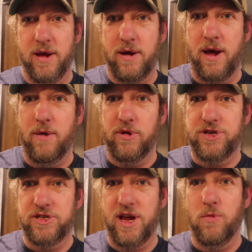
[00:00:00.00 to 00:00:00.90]
which
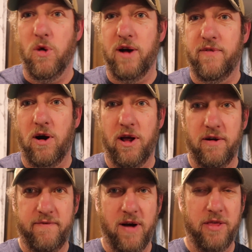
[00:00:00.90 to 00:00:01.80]
is in one of
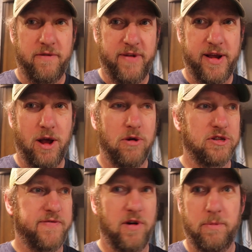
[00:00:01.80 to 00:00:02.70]
our other
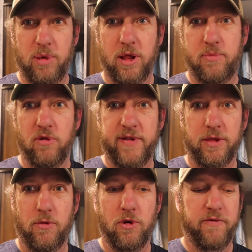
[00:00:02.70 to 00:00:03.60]
videos for bulletproofing
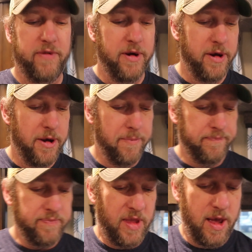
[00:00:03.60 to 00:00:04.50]
the roof.
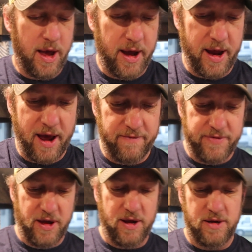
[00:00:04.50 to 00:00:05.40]
I have
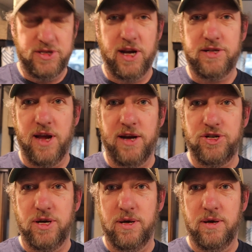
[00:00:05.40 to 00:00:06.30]
the 6-inch,